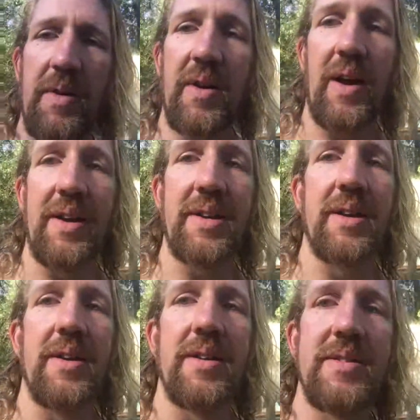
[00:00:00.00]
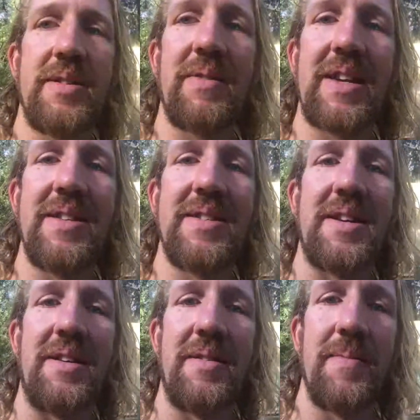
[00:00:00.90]
All right, time to get this
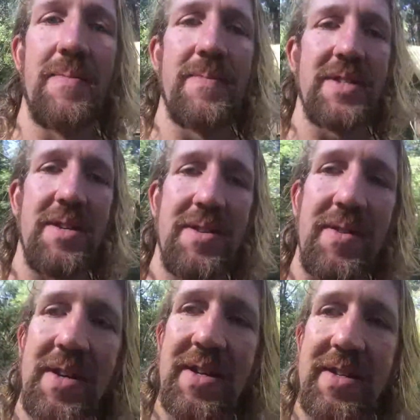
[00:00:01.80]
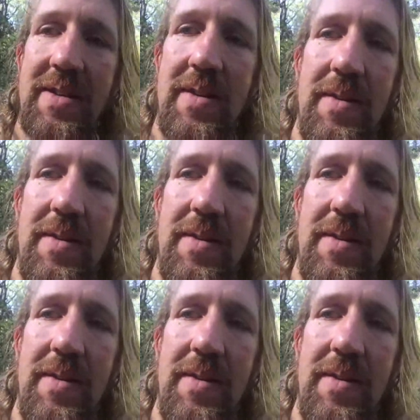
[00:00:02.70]
done. See you soon, guys.